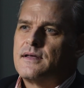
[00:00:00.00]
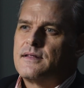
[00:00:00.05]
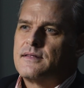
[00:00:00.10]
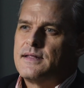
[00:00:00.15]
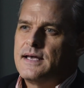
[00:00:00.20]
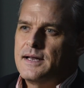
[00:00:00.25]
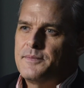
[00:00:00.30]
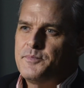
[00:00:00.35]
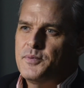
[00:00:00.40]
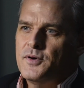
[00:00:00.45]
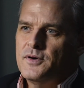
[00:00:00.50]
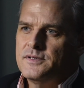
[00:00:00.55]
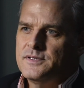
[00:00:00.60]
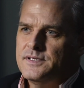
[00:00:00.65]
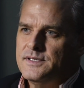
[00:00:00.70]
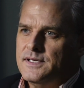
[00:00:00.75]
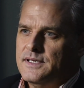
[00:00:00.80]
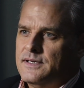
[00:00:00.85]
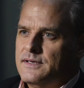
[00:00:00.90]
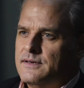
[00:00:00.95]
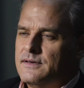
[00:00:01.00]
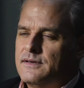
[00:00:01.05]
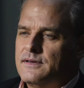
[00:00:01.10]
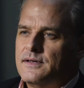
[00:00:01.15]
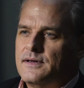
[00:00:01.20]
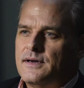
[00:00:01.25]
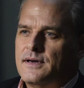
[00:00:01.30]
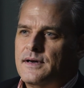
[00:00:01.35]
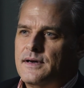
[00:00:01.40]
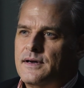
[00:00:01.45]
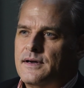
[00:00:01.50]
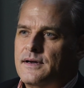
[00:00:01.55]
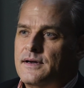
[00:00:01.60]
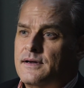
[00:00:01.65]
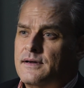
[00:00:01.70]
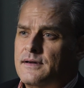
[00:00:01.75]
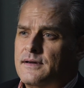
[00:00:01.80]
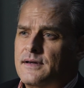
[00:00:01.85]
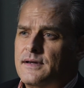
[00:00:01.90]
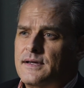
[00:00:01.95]
that person
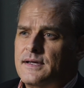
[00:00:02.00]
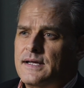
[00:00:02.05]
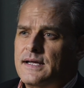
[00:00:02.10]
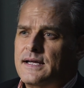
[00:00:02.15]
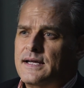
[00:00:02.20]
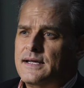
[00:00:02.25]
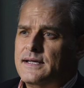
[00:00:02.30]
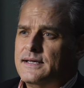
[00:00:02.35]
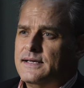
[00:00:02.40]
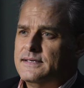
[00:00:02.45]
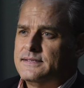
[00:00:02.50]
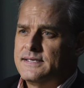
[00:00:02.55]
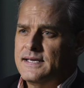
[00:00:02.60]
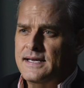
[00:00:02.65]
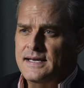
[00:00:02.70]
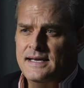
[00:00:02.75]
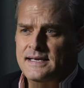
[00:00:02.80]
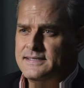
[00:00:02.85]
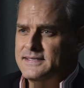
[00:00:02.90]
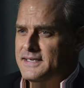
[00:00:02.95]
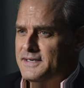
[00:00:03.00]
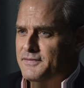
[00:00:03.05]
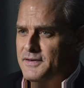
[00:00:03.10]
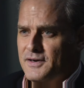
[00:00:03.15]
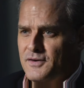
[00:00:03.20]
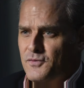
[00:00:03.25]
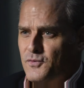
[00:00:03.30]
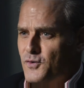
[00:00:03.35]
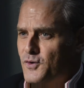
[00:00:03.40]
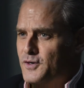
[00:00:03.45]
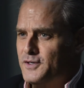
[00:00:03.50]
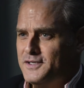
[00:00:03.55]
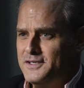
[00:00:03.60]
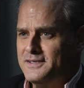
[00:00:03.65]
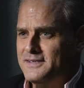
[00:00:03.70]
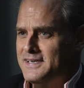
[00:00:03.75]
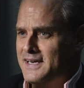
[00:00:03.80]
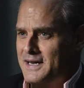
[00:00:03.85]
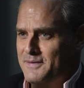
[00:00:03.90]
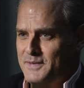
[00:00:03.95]
uh, is, has even a
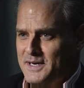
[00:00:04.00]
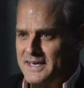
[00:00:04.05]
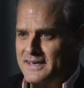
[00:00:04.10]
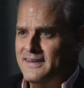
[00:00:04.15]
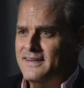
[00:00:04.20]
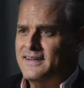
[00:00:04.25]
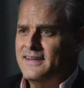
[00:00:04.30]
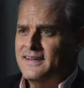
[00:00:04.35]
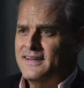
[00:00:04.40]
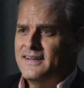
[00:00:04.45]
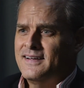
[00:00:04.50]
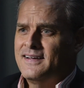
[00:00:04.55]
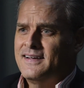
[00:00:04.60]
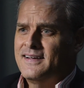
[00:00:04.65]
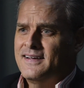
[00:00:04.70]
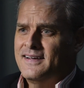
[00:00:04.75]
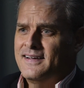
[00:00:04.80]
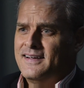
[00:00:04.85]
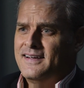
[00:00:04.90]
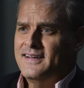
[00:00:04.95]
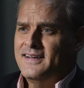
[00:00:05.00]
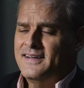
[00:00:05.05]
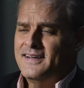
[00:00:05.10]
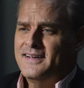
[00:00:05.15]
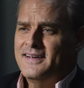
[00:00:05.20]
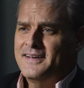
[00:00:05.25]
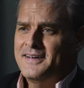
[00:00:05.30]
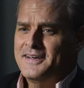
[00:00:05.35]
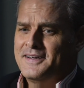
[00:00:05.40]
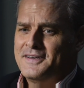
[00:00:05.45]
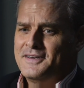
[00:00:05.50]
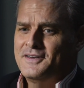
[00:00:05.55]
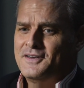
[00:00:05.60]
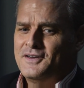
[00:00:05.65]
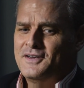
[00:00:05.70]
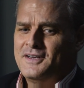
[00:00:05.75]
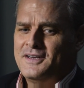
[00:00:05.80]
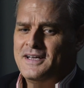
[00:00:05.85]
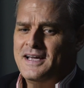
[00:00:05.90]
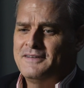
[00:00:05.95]
worse time. I mean, uh,
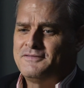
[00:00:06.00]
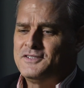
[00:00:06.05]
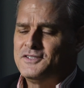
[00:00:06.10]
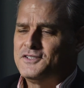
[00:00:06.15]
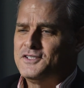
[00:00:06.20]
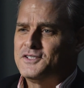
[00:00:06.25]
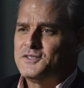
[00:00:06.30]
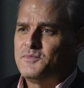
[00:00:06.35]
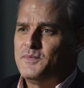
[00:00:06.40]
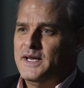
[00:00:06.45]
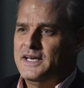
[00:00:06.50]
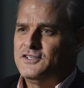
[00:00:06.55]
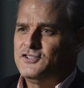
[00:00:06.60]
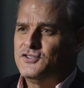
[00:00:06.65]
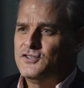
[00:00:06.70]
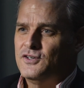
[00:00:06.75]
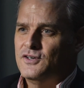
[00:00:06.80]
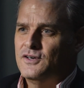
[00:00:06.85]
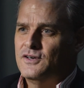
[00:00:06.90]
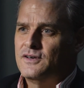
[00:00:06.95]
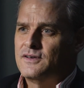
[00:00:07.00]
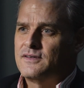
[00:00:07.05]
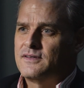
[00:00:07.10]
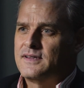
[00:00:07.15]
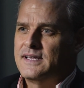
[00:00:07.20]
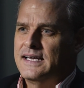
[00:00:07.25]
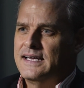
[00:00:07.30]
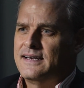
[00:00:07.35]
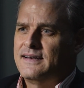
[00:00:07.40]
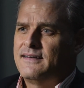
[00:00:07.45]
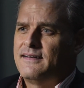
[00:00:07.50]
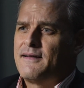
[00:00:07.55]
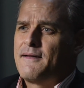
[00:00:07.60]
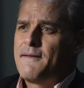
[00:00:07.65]
you, you have to just make sure that